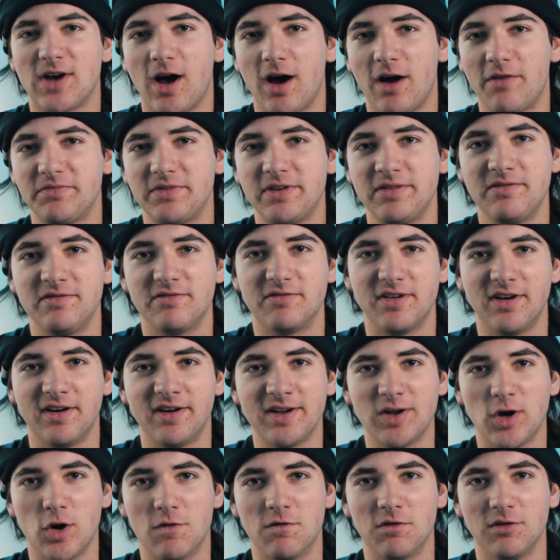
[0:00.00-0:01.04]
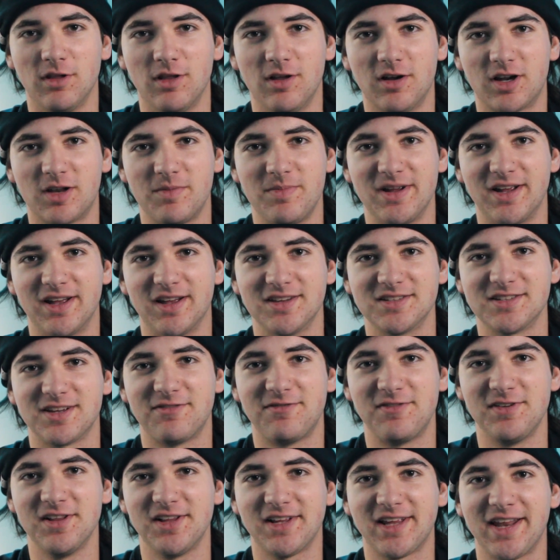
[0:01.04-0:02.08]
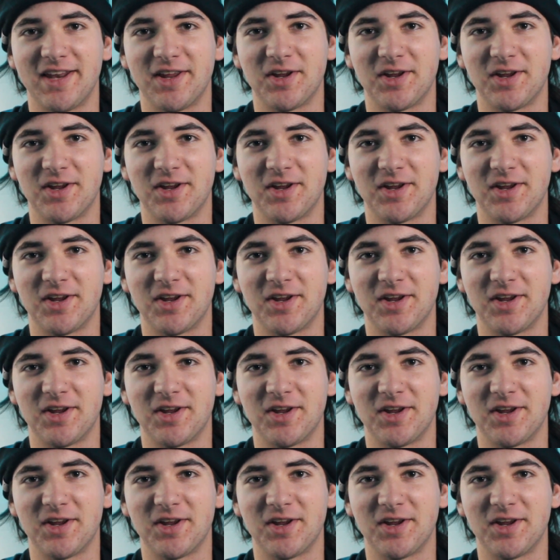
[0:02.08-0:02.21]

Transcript: often very overlooked because I feel like a